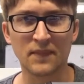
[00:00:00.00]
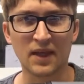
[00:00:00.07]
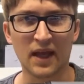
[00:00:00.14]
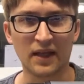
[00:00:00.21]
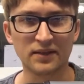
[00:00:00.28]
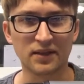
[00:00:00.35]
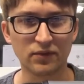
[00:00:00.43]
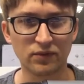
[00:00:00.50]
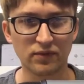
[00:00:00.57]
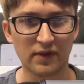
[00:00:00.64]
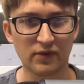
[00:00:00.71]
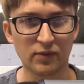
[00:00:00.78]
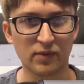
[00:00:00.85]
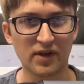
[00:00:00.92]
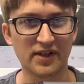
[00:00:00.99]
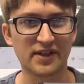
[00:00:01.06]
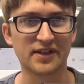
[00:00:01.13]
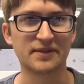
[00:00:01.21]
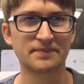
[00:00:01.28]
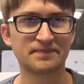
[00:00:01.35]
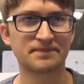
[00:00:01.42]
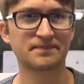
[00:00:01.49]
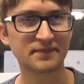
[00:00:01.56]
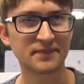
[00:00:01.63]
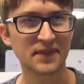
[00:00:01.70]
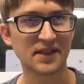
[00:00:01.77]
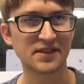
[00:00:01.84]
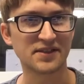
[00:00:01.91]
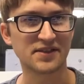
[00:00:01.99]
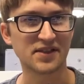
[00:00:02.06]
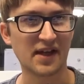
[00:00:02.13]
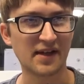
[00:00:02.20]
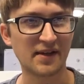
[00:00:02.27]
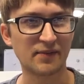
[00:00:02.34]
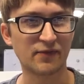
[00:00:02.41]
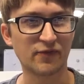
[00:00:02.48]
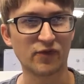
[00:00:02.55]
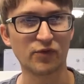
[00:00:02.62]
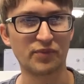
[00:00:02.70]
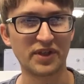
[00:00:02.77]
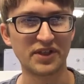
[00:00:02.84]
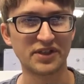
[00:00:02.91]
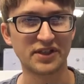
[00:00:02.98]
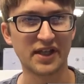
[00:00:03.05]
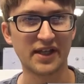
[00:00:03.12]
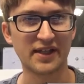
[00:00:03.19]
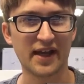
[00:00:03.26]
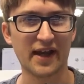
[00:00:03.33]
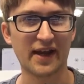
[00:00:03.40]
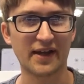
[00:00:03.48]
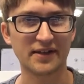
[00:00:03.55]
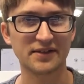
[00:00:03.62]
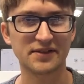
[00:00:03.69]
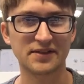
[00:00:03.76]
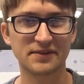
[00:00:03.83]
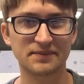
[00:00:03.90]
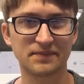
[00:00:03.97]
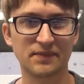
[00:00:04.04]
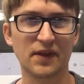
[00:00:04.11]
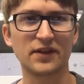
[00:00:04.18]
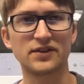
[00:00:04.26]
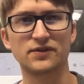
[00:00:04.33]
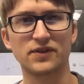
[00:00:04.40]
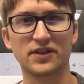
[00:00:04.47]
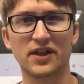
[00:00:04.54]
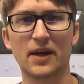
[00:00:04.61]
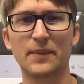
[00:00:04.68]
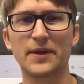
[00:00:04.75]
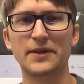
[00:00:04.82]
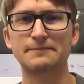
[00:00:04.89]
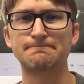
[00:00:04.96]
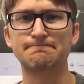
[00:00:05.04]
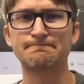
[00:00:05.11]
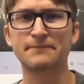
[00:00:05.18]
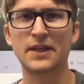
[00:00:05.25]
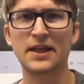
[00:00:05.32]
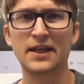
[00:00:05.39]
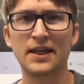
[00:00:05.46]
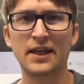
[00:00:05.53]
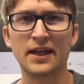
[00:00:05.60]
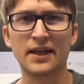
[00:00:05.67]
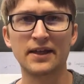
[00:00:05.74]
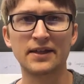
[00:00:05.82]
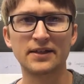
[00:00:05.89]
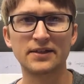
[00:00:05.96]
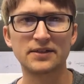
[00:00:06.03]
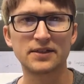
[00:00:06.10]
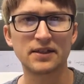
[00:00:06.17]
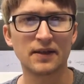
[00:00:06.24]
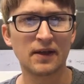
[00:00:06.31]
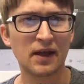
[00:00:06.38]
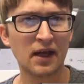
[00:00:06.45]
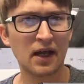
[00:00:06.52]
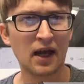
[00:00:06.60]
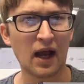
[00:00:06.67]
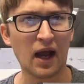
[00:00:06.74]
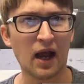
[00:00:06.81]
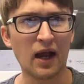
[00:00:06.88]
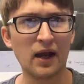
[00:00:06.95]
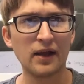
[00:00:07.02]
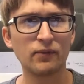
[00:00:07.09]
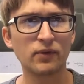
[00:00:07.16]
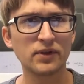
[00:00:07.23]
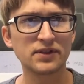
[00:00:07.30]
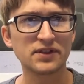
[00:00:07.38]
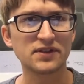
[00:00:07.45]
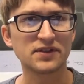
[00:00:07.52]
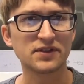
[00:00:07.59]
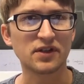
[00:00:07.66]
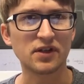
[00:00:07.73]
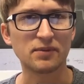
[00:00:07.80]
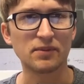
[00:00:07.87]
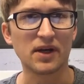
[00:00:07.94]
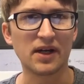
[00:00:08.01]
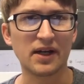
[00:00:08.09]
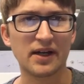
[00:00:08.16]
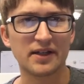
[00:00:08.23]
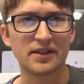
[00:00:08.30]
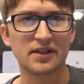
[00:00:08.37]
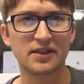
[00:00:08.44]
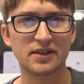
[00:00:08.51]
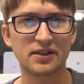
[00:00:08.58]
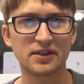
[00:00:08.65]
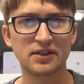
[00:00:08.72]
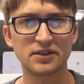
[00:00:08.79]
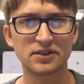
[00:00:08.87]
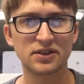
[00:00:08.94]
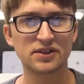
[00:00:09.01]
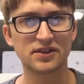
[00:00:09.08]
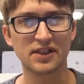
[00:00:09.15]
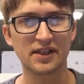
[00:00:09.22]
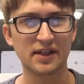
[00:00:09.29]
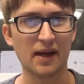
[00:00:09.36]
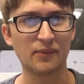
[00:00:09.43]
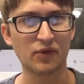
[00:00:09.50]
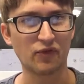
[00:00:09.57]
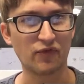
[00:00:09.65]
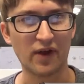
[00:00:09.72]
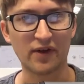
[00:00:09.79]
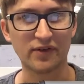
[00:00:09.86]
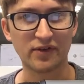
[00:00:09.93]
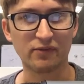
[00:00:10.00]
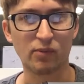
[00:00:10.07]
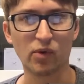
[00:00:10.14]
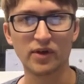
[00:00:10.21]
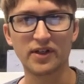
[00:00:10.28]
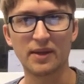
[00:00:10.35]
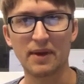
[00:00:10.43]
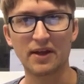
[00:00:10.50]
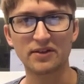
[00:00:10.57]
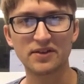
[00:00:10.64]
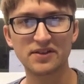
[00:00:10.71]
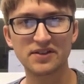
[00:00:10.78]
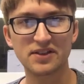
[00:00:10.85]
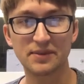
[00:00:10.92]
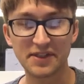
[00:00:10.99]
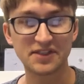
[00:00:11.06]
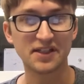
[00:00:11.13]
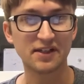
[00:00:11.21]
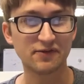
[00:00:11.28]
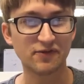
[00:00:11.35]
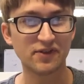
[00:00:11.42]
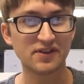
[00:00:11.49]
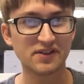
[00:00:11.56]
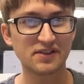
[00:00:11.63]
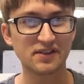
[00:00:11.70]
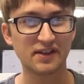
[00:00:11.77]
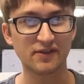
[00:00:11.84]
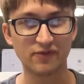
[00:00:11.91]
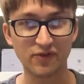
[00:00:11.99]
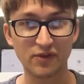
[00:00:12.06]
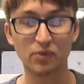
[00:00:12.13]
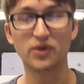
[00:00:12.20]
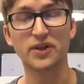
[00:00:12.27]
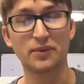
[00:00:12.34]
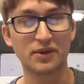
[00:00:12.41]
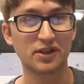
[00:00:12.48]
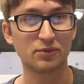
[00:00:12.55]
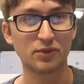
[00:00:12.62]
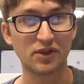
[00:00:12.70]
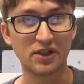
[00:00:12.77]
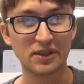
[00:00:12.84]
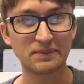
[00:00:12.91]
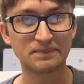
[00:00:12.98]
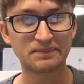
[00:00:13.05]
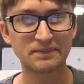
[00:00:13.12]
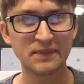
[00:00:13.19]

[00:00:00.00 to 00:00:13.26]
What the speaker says: Hello, everybody. It's time for BGA hacks. Thanks for coming. And I want to start by just saying I'm the founder of Board Game Atlas, and I'm excited for this and for the board gaming community.